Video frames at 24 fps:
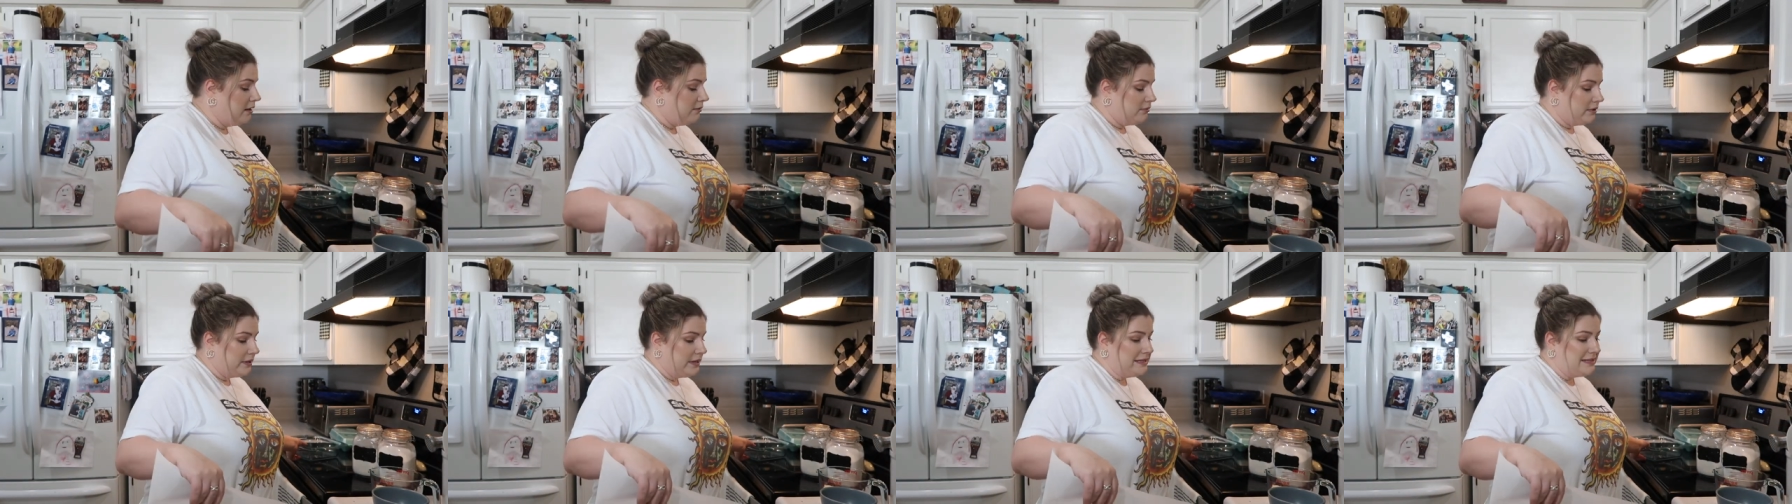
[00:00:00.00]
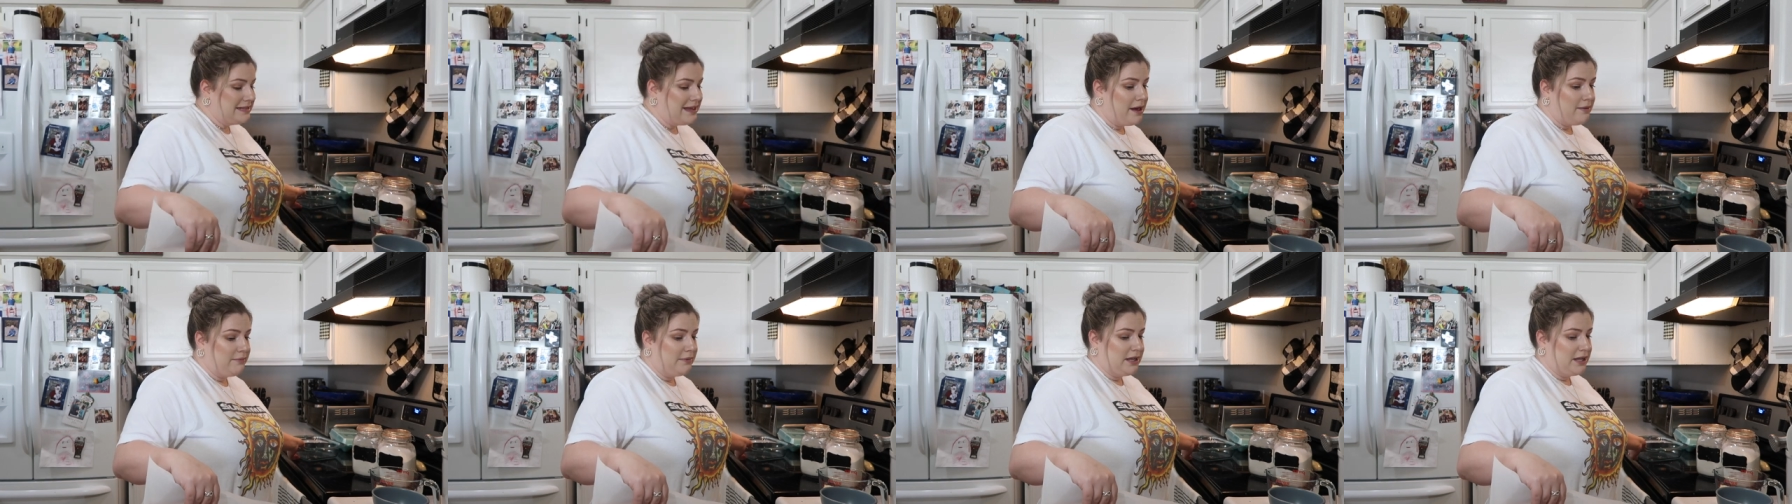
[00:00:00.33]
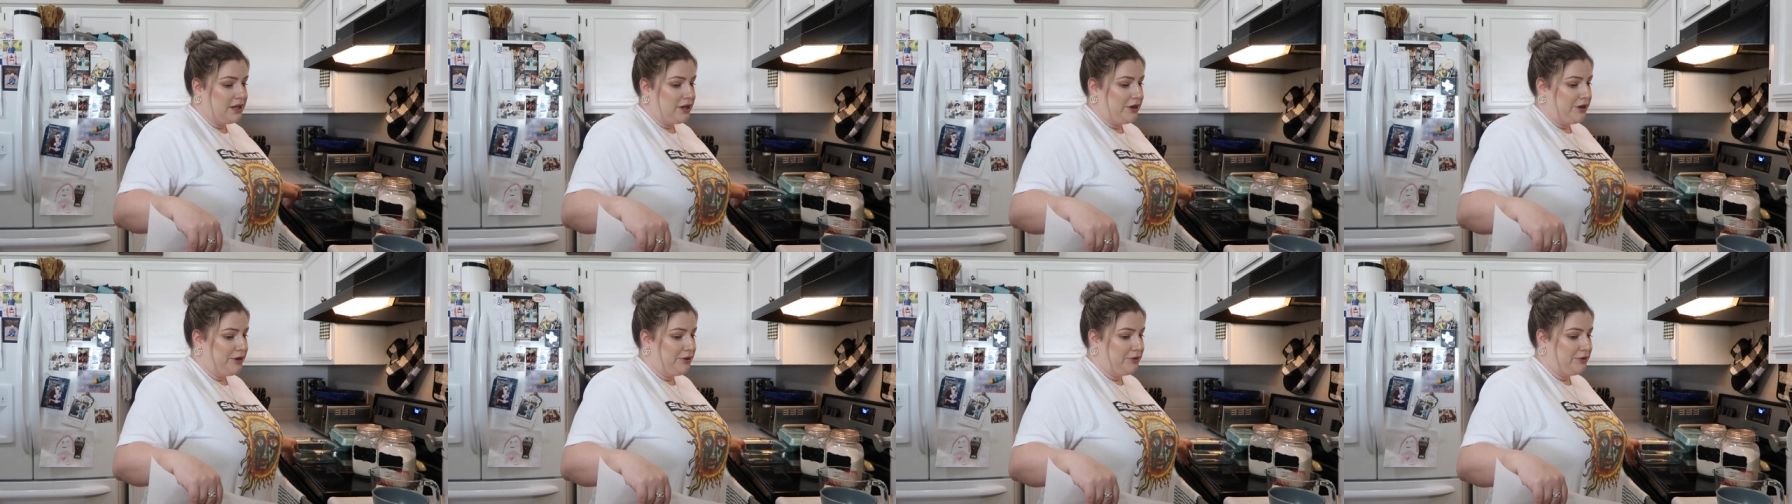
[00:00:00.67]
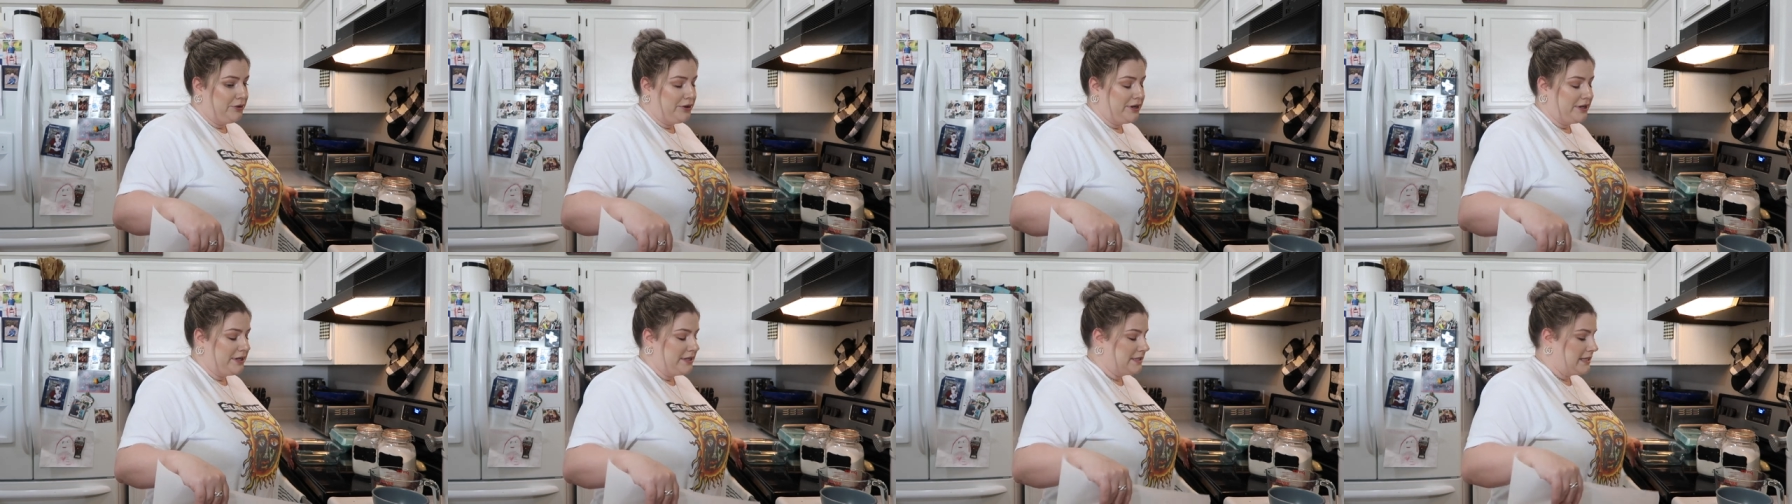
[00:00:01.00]
please let me know,
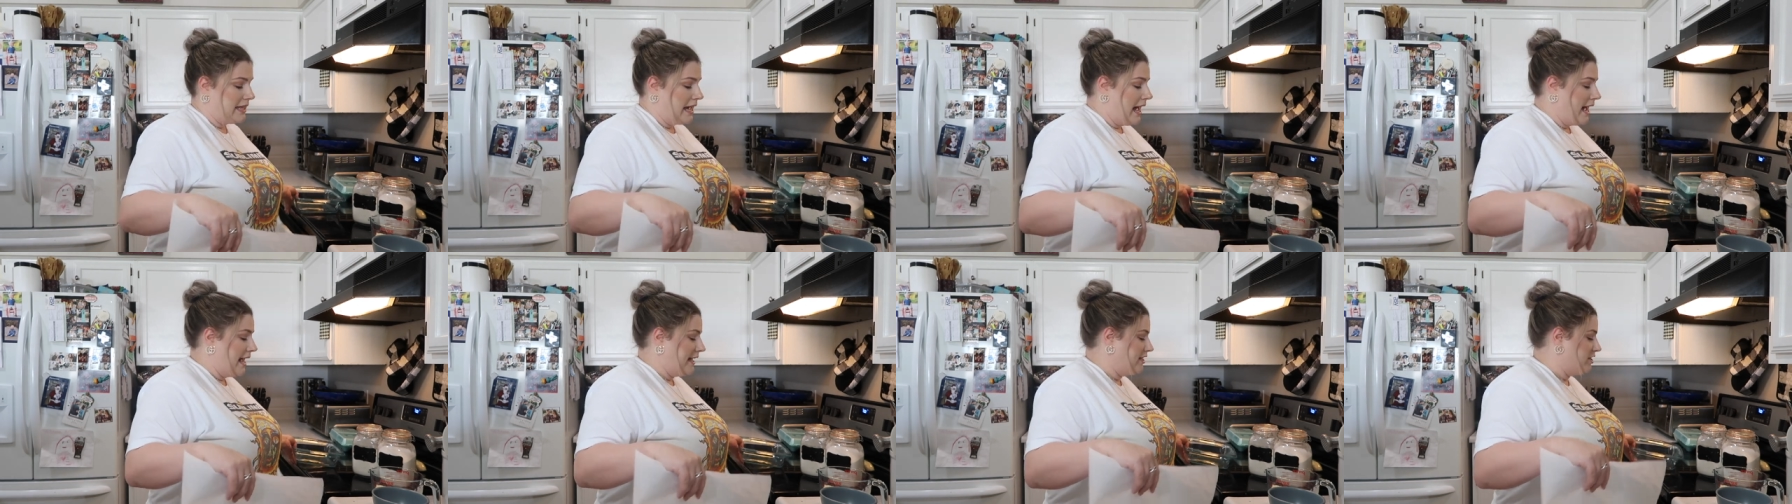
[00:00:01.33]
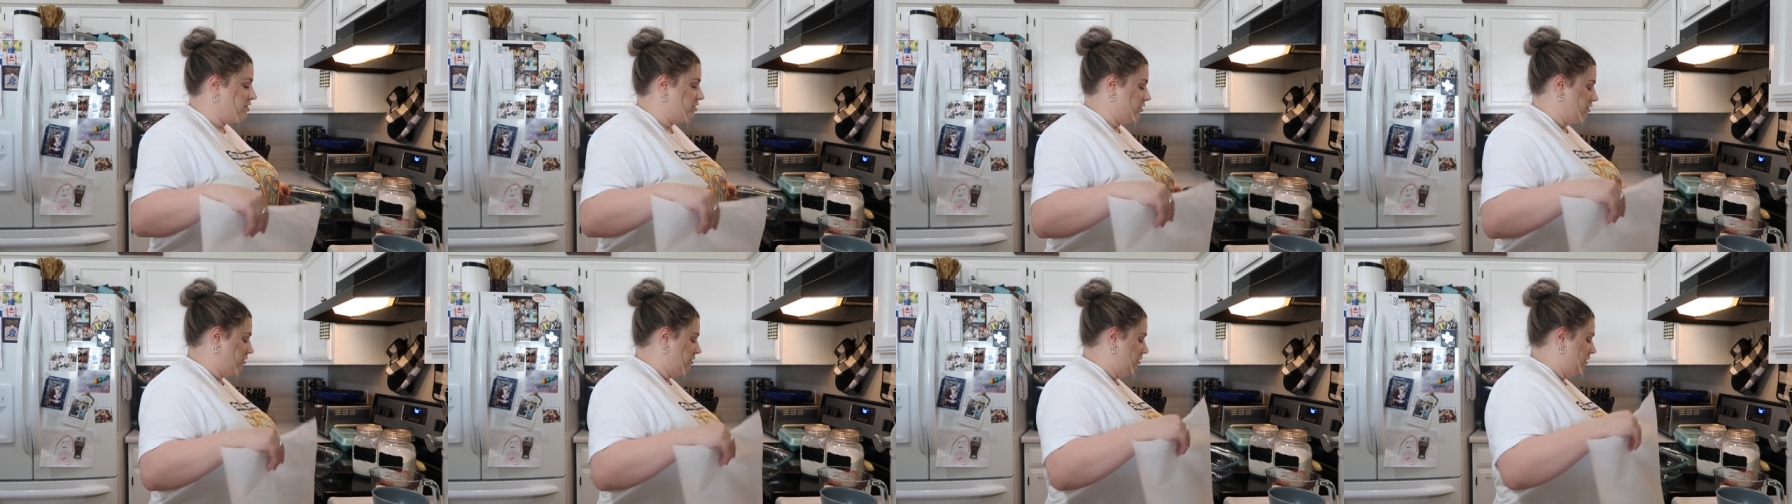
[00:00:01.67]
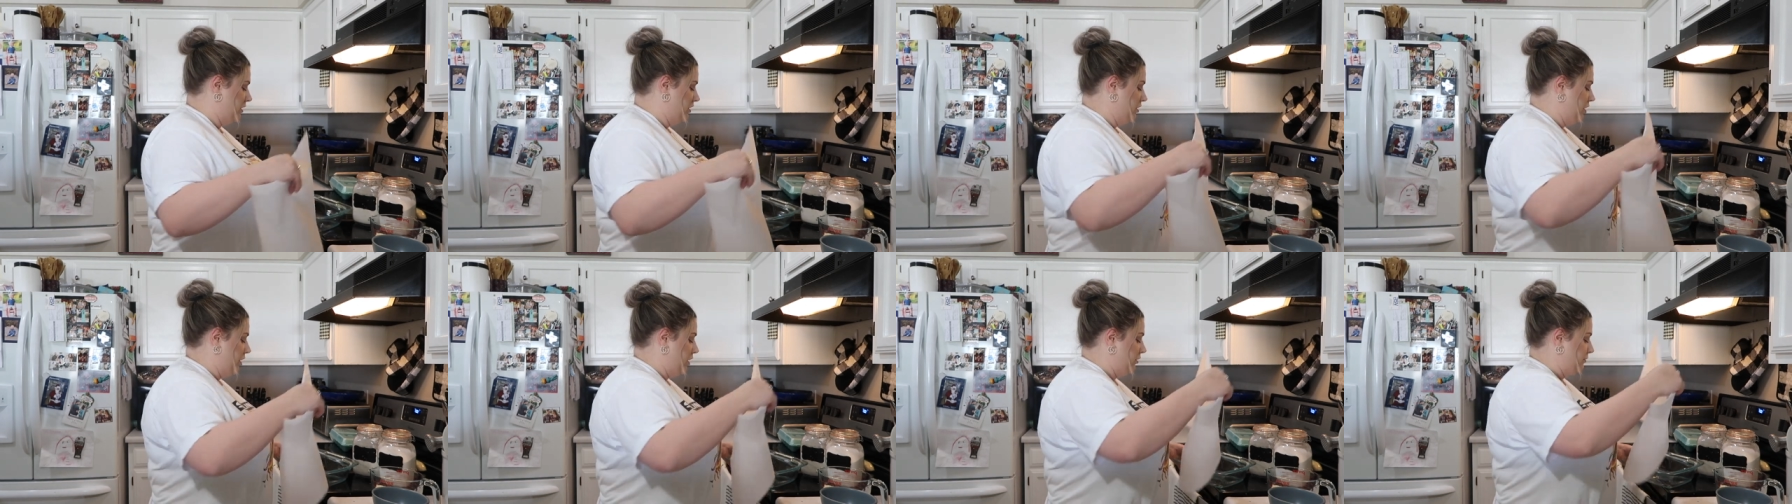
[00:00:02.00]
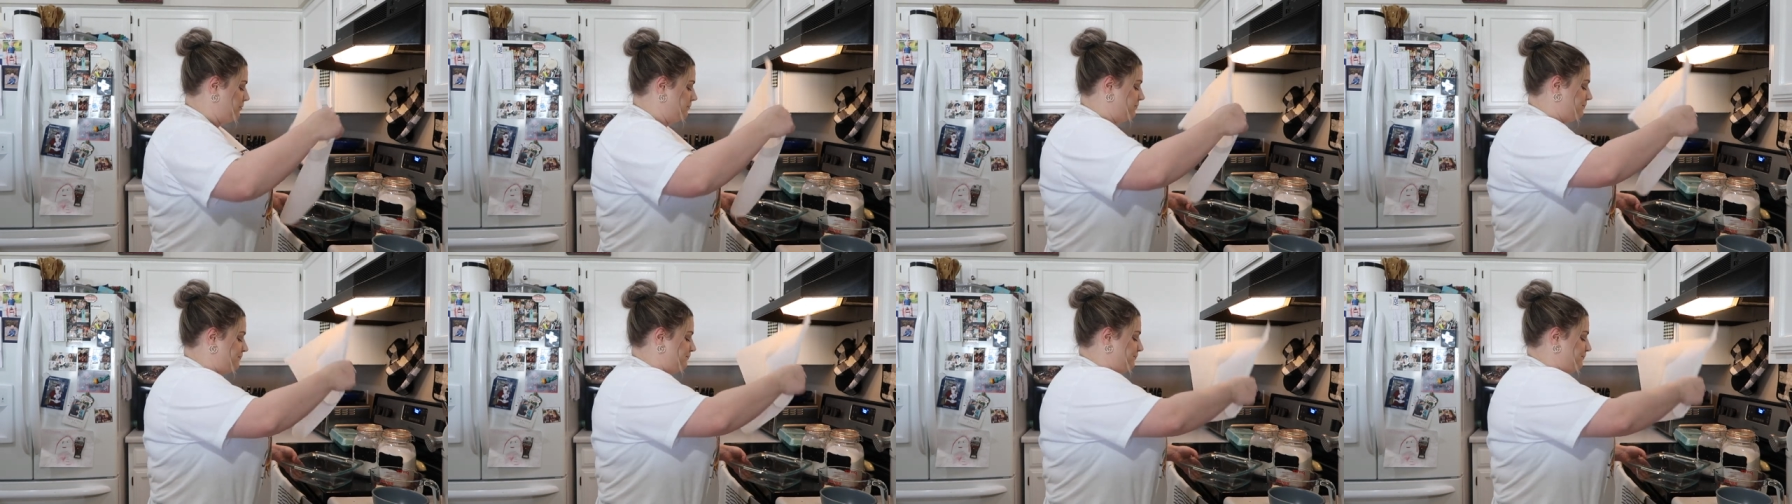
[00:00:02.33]
because I certainly don't.